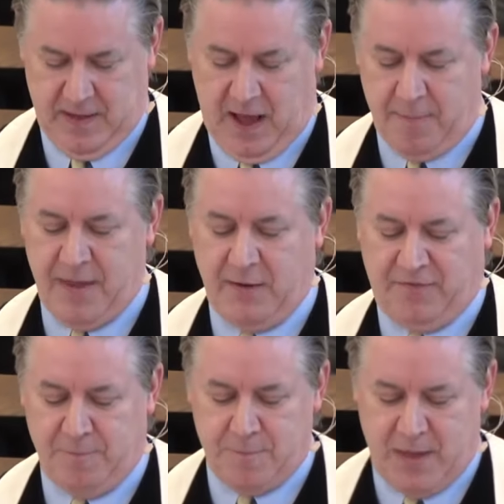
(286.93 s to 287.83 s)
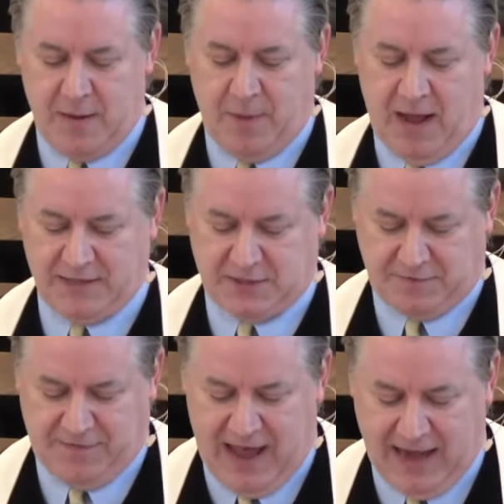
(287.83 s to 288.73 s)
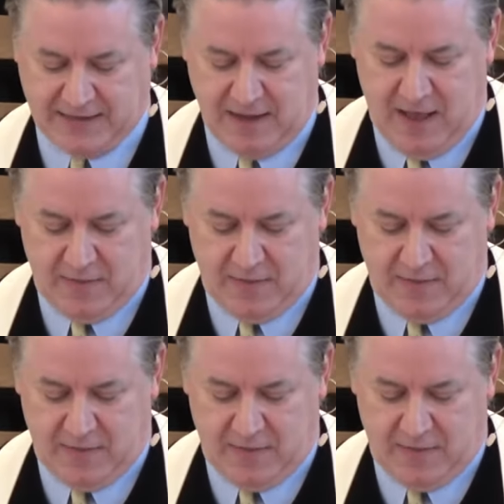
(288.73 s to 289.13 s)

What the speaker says: I minimize the fact